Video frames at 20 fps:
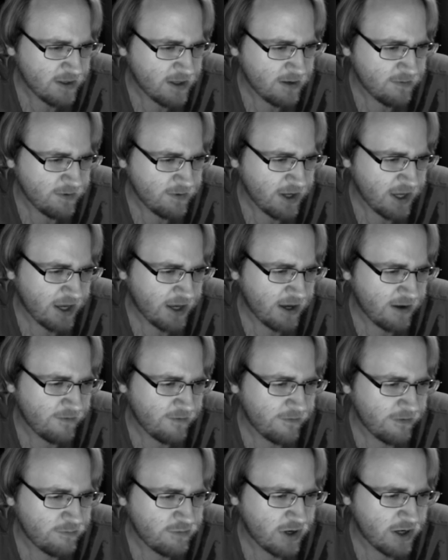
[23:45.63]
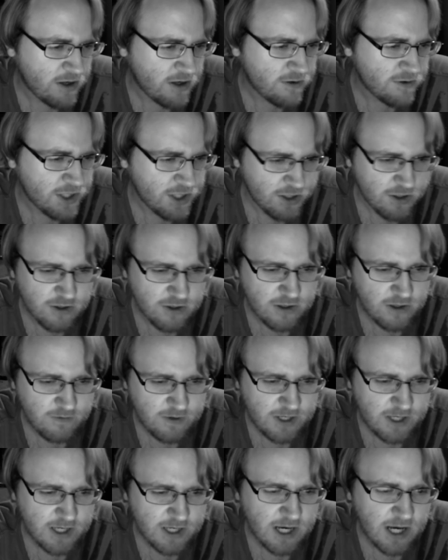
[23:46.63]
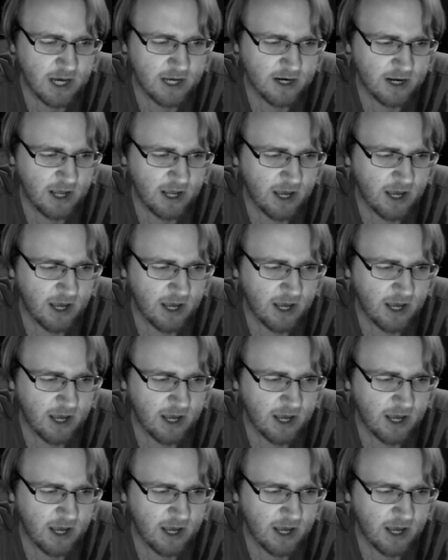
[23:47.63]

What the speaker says: and then we have a poster that we got